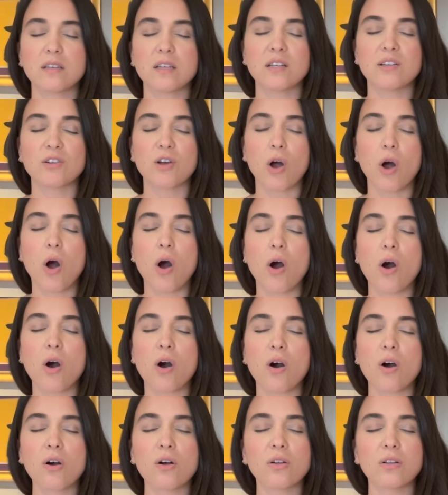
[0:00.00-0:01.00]
in
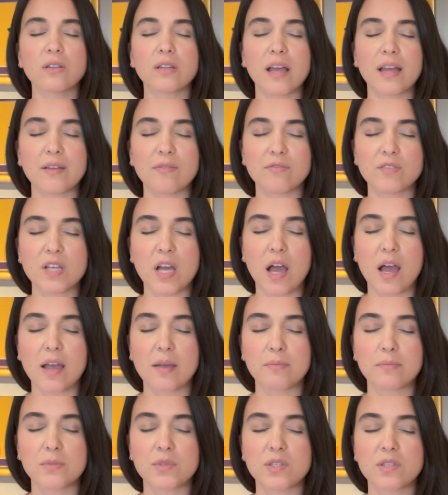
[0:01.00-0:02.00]
all
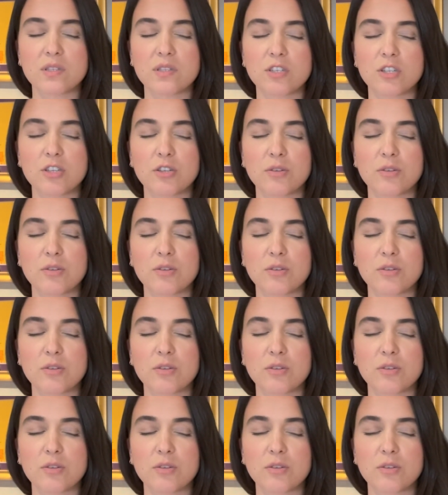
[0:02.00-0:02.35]
lifetimes.